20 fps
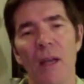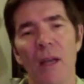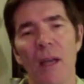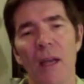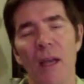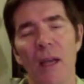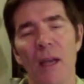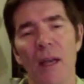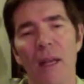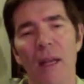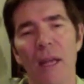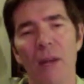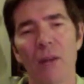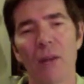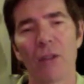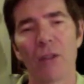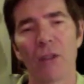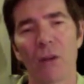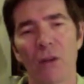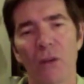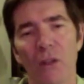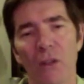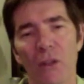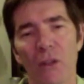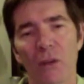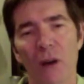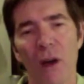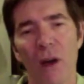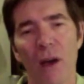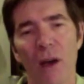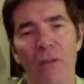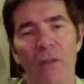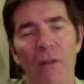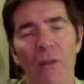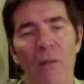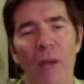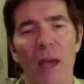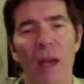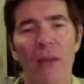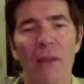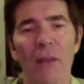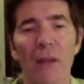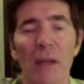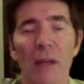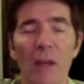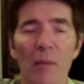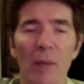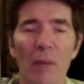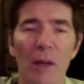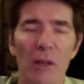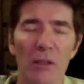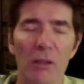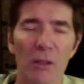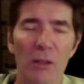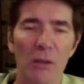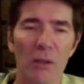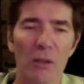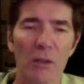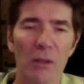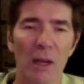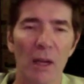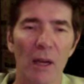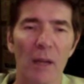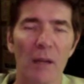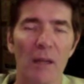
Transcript: And he was so distraught from that he committed suicide.